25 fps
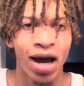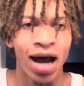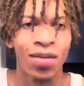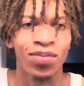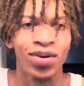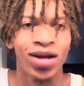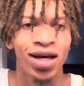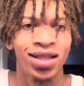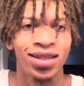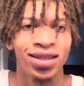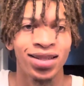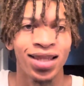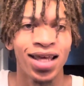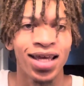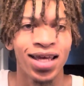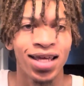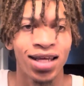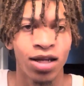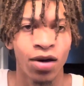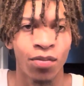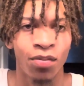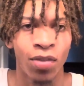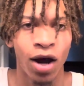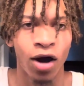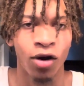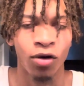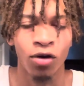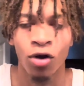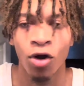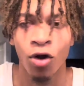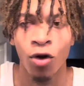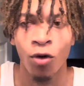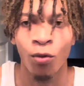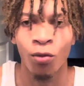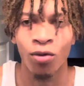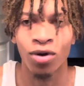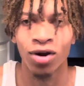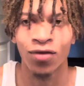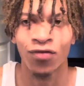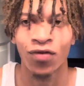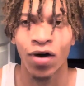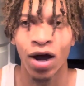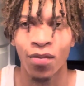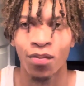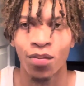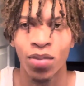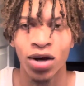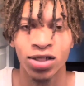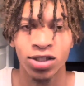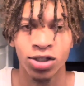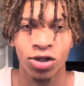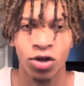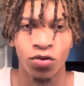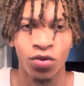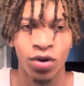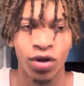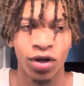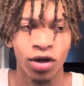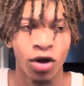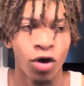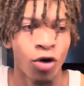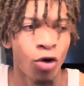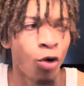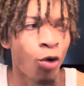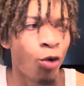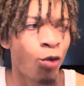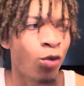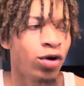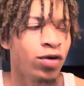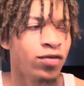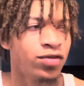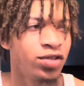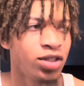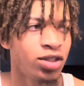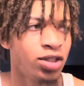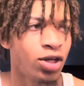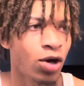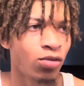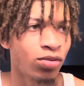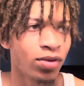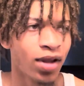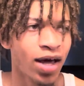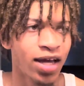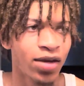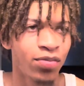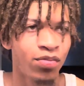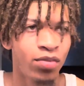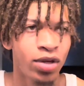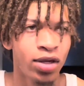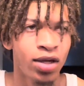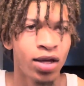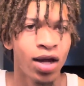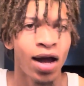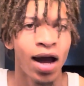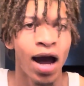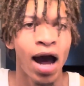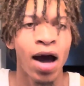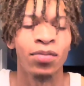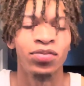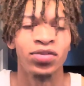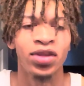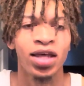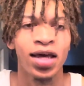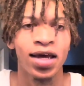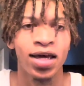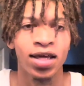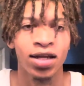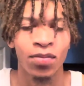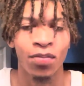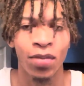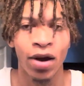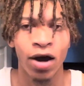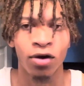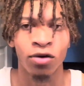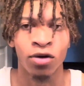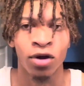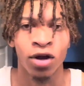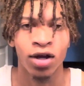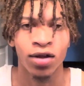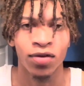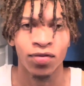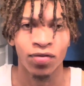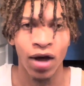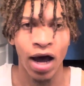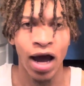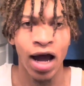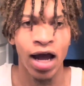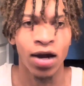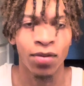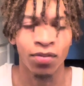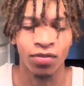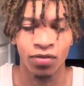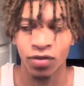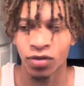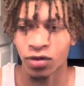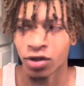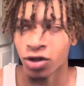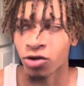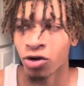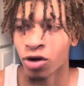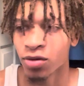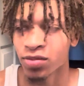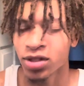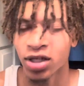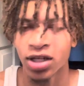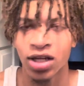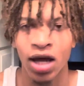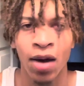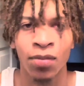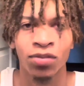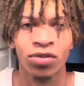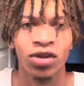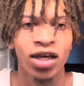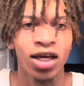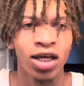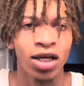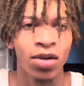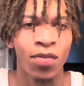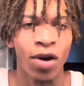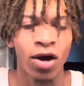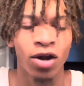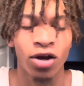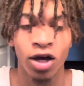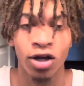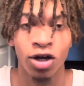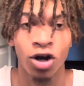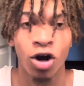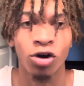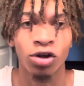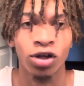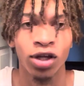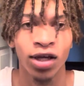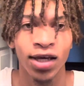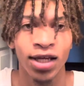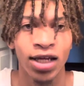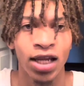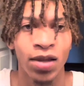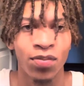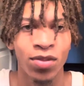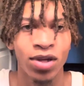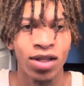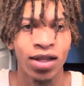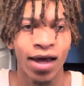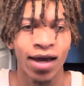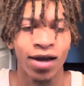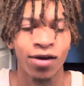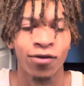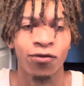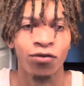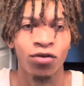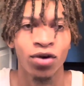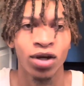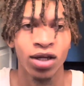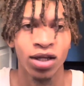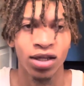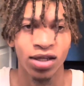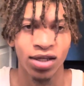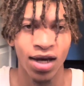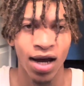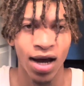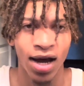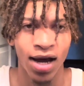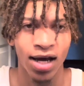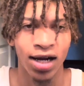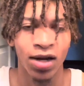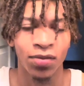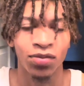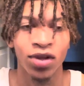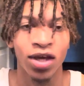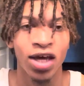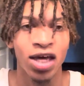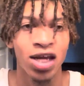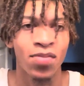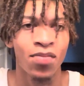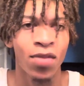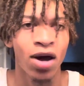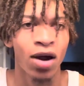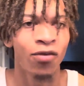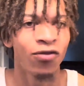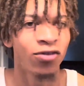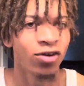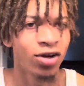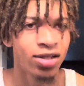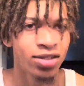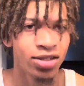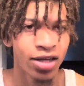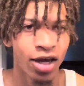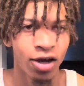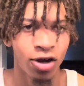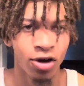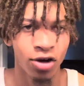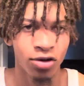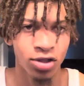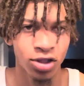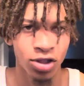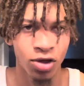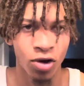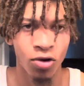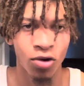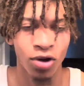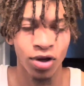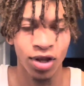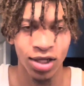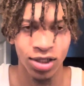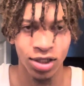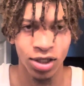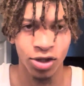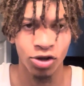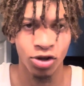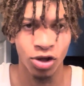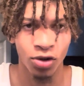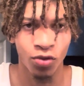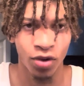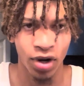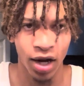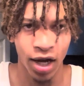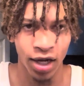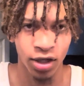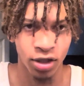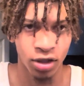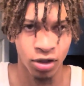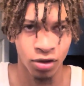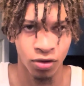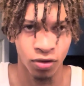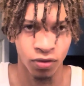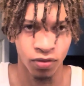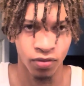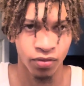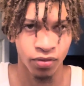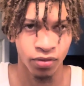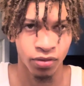I'm not thinking about what if I bust quick or what if she don't like me. I'm thinking about her looking at me like a freaking god. I'm thinking about I'm finna take her soul, and that's literally what I do.